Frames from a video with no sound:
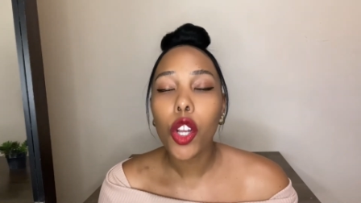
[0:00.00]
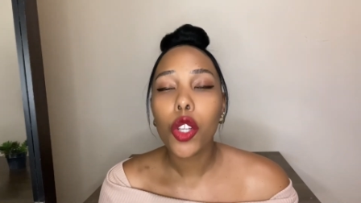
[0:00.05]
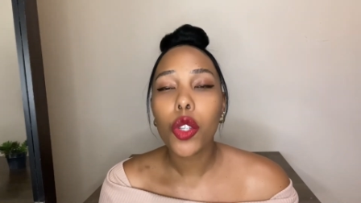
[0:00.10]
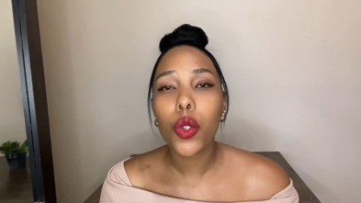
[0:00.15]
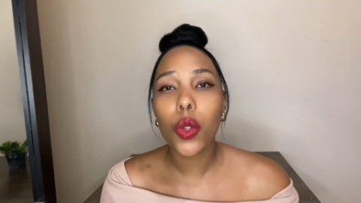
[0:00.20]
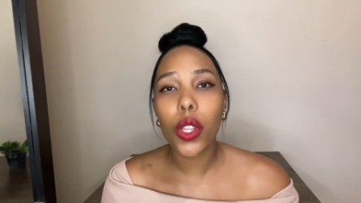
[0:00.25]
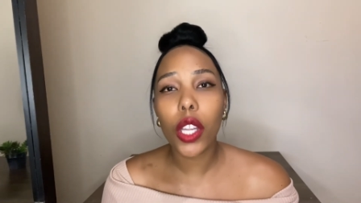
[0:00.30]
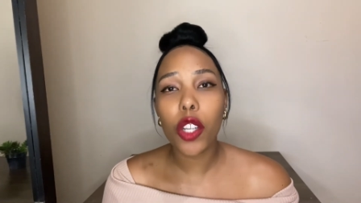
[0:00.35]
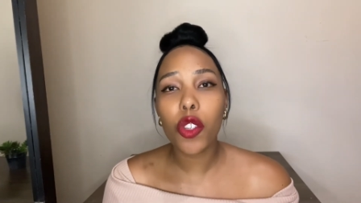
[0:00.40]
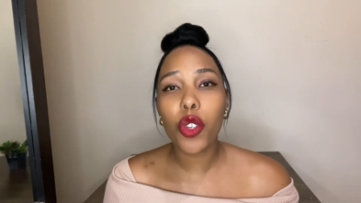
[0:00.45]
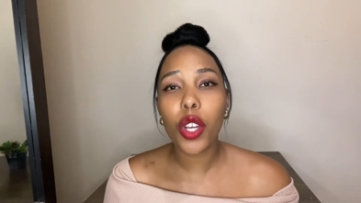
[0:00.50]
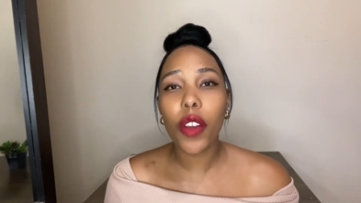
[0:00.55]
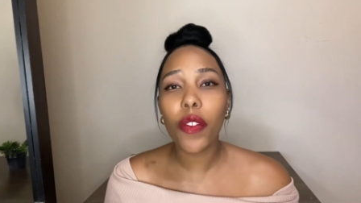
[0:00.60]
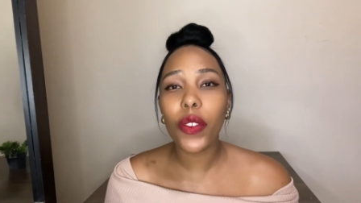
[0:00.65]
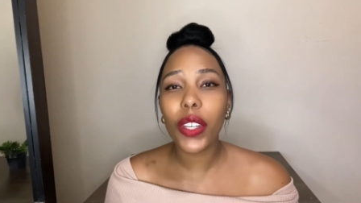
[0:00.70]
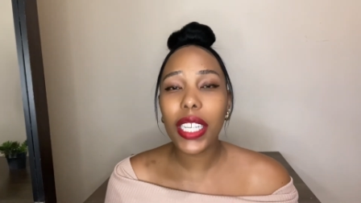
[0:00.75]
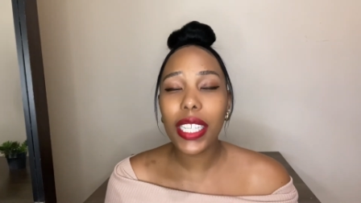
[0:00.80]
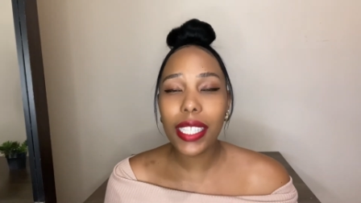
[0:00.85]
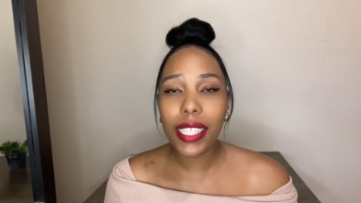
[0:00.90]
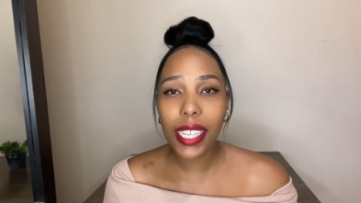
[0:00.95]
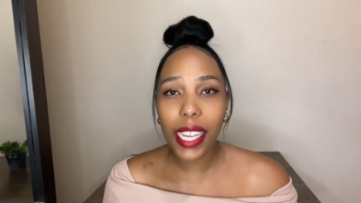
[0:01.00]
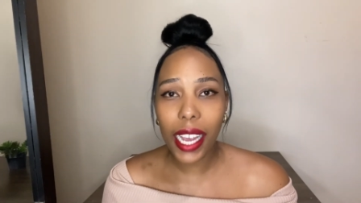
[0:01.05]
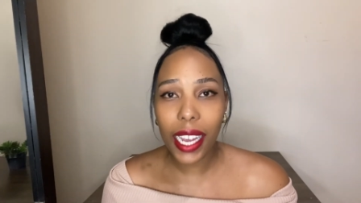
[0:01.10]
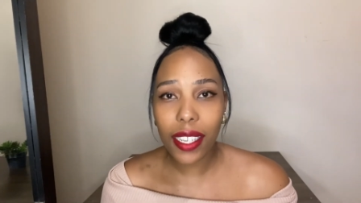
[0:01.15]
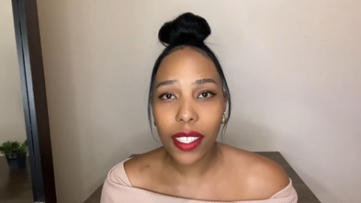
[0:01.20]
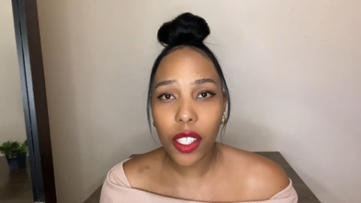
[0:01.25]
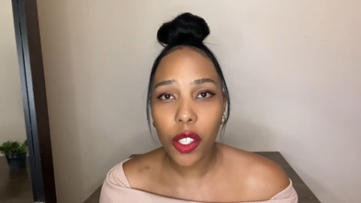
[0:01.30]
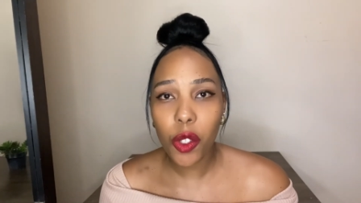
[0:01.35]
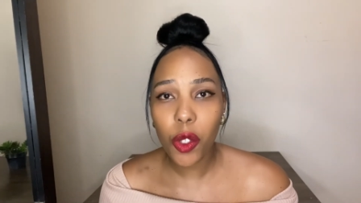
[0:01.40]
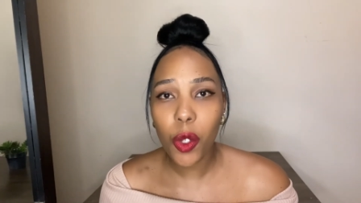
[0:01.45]
so that you have easy
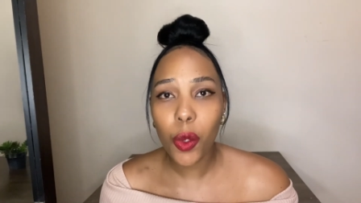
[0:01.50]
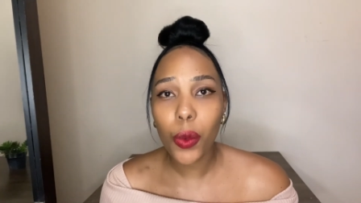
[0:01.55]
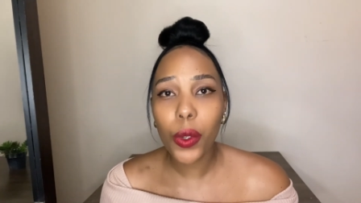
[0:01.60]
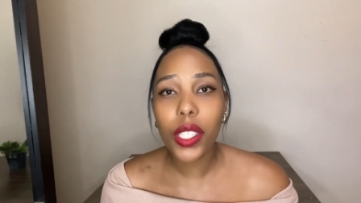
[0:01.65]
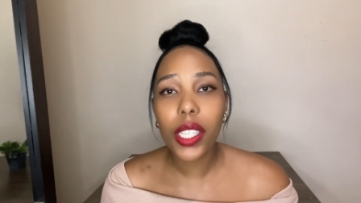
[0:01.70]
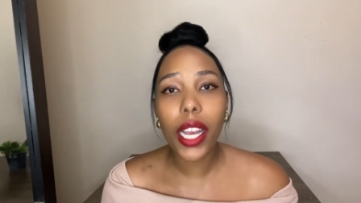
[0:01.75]
access to it